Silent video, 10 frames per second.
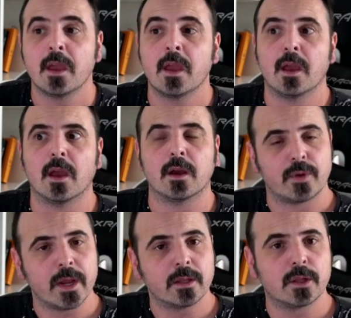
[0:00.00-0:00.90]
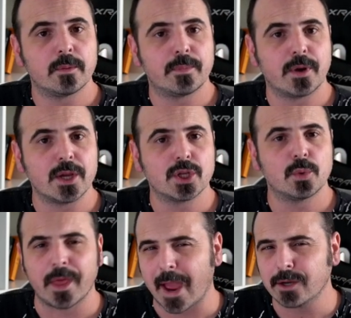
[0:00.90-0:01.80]
A great collaboration with
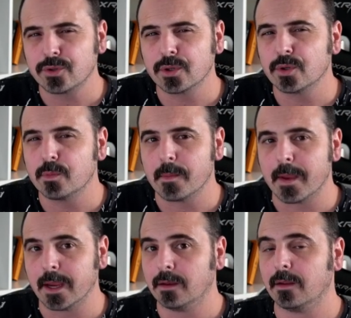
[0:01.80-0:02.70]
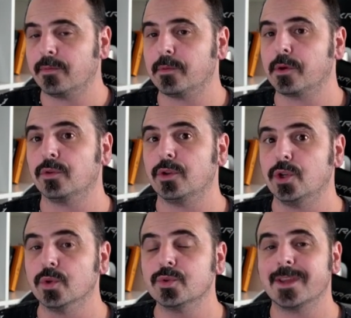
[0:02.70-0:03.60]
Hattrick could be made if we could
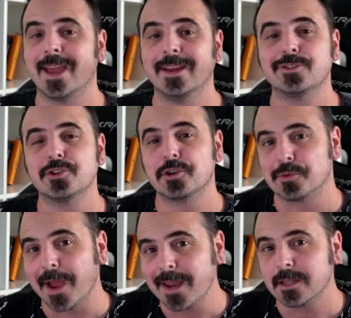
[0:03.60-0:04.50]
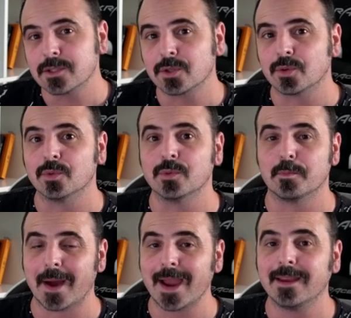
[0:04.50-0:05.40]
use Hattrick credits to
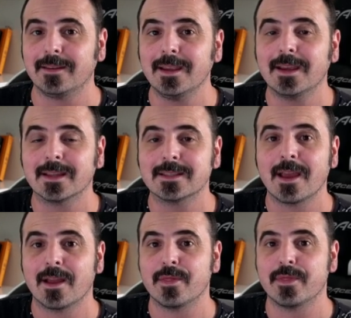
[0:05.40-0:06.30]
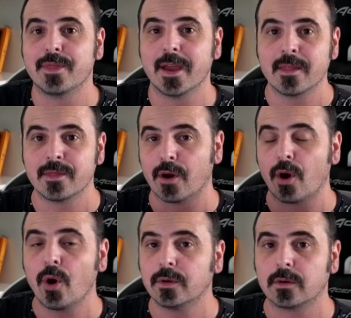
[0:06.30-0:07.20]
buy tickets and then the
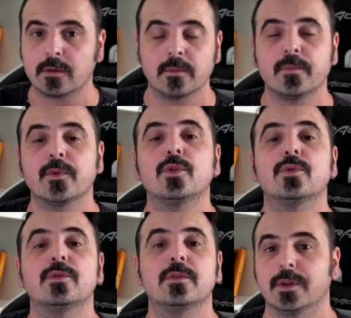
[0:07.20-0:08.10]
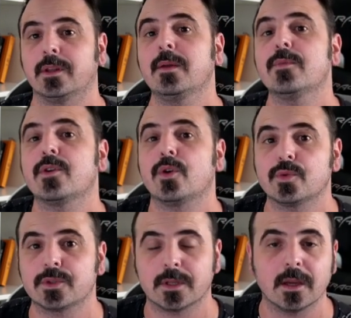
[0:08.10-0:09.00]
owner could redeem those
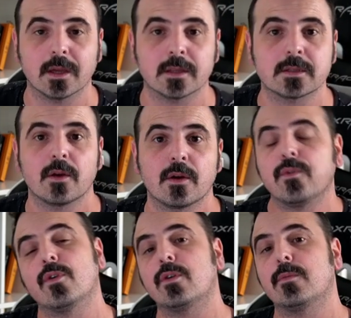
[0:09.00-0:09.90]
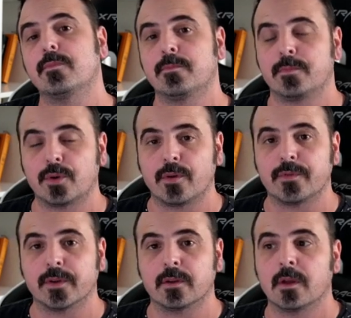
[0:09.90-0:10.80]
tickets for
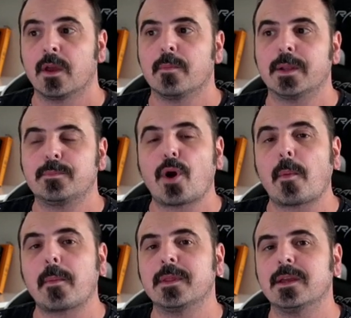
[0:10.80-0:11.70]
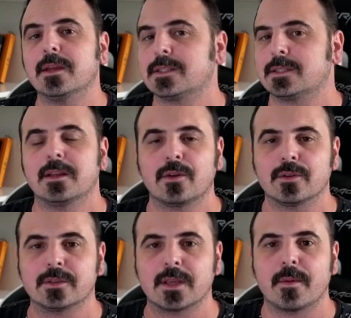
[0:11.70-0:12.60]
profit. But probably it's not
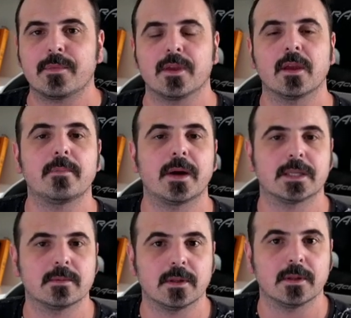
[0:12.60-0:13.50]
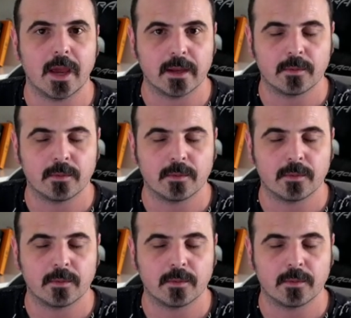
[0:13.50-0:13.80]
something possible yet.